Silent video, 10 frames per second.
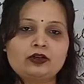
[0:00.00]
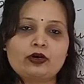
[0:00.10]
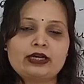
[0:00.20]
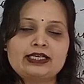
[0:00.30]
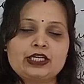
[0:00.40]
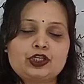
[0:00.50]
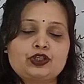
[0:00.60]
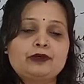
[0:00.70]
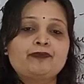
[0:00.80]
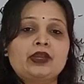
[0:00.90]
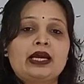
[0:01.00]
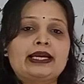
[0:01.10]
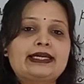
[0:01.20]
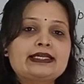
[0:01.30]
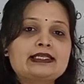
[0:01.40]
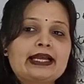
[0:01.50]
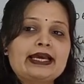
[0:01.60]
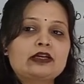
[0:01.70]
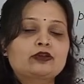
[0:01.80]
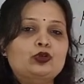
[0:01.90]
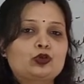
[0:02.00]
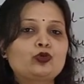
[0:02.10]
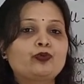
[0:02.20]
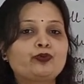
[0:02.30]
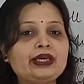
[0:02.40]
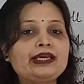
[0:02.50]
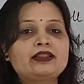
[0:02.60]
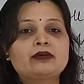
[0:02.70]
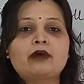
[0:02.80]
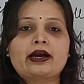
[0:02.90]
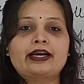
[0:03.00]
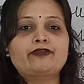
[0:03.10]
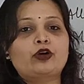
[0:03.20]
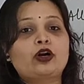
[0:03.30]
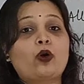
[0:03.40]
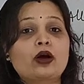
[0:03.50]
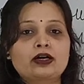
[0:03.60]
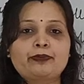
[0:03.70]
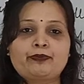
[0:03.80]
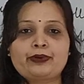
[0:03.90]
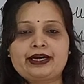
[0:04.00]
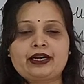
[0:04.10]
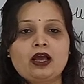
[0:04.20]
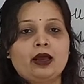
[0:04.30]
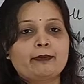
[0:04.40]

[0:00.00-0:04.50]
organization, it is like to be in the market for a longer period,